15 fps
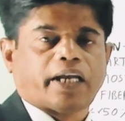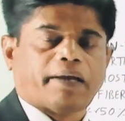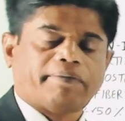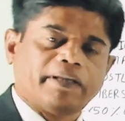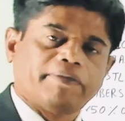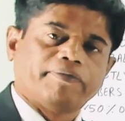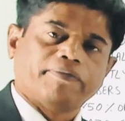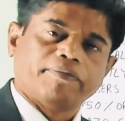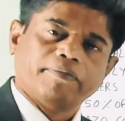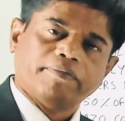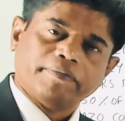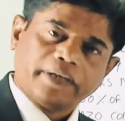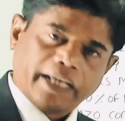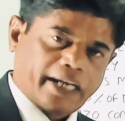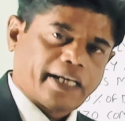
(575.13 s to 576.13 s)
If the
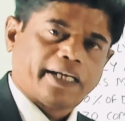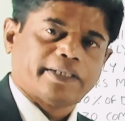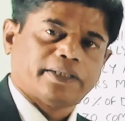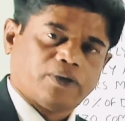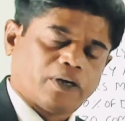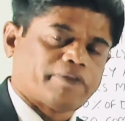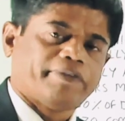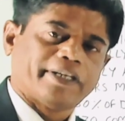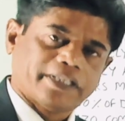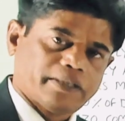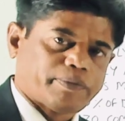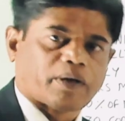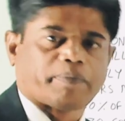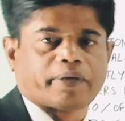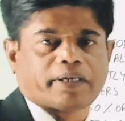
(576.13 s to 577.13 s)
dye is not
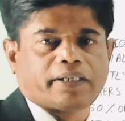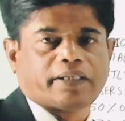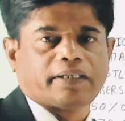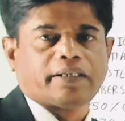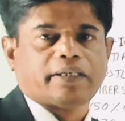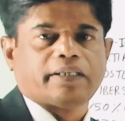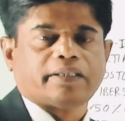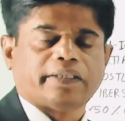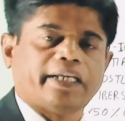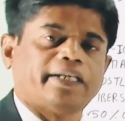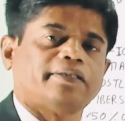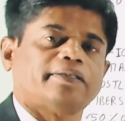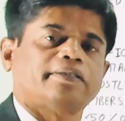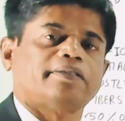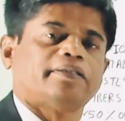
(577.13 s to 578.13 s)
fixed properly,
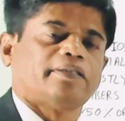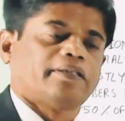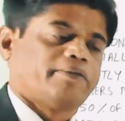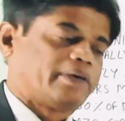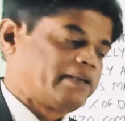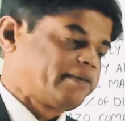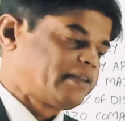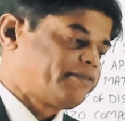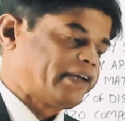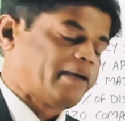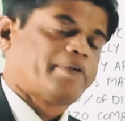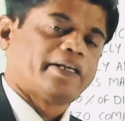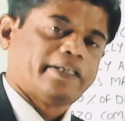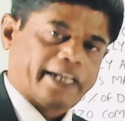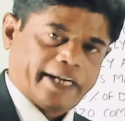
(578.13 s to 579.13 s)
then whatever the
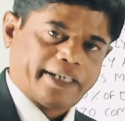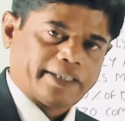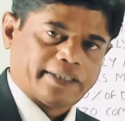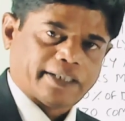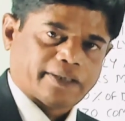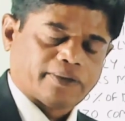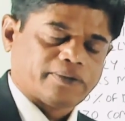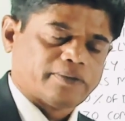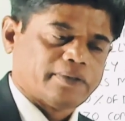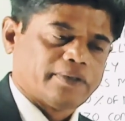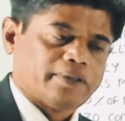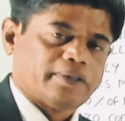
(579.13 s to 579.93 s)
fabric dyed is there, no,